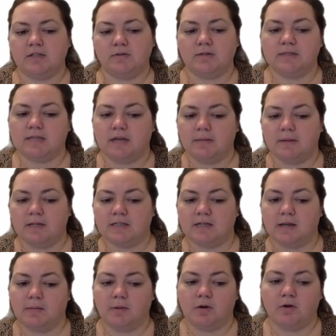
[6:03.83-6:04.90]
So a side by
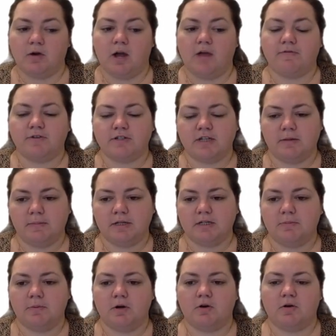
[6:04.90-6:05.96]
side bar graph or
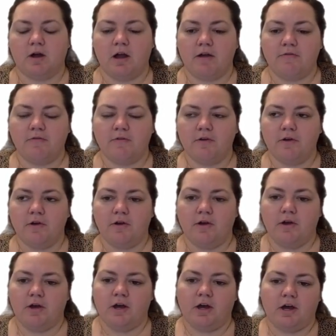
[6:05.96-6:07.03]
segmented bar graph
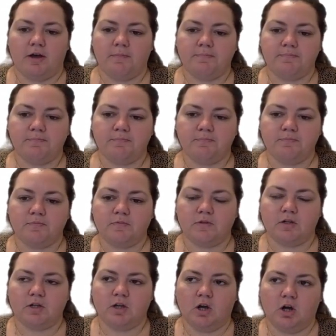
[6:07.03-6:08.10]
um,
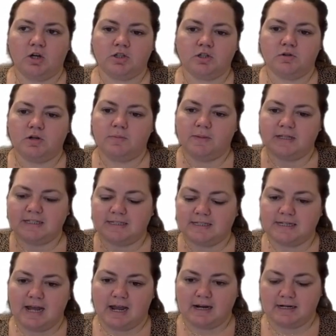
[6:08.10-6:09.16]
also could be
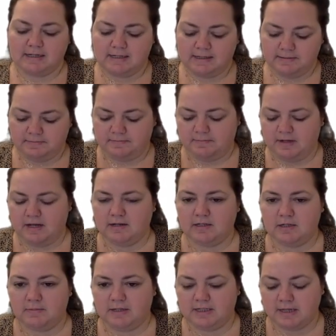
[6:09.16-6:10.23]
stacked
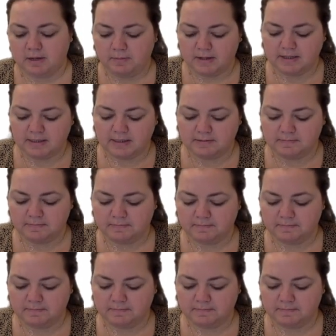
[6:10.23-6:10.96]
to be segmented